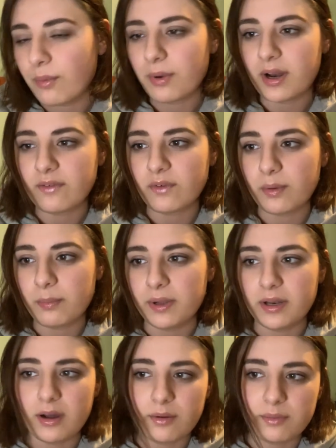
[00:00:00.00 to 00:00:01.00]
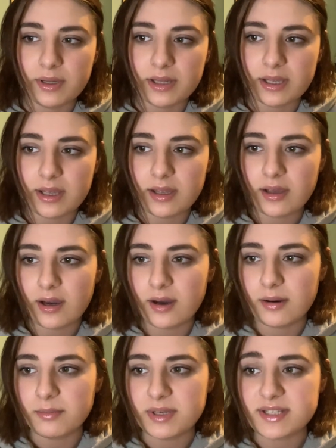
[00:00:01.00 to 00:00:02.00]
or whatever, but not really.
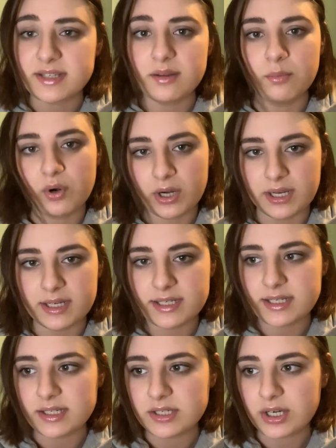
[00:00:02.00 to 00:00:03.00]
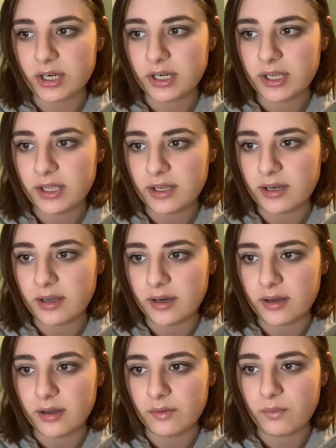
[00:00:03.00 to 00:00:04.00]
It's the more innocent target.
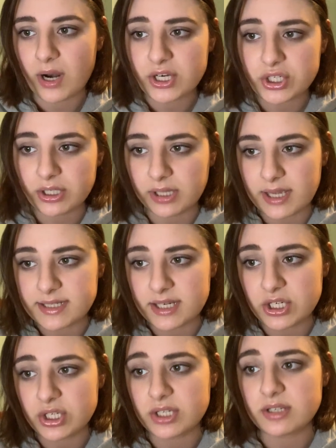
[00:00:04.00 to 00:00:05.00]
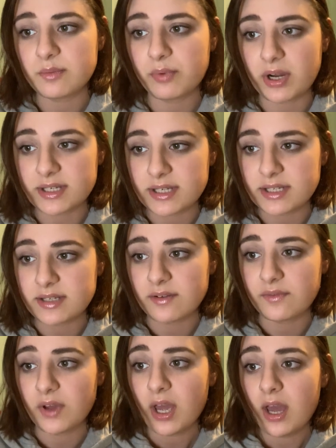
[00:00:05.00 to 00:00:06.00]
Rationalization is the process of